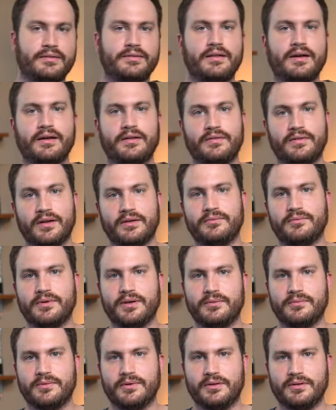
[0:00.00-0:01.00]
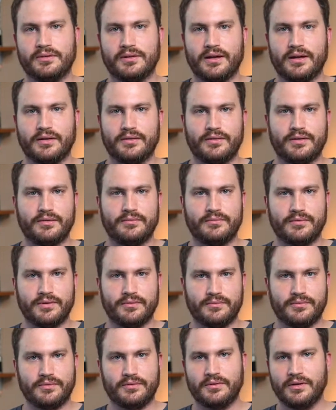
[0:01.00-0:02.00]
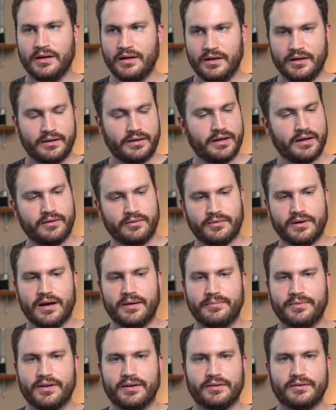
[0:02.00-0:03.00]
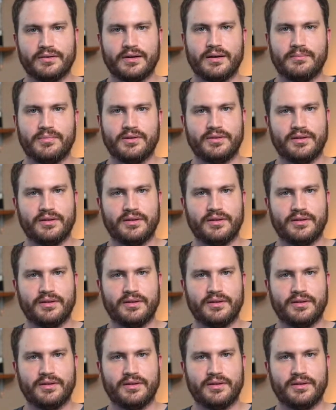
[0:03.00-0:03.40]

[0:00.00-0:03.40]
then we will kind of wrap things up.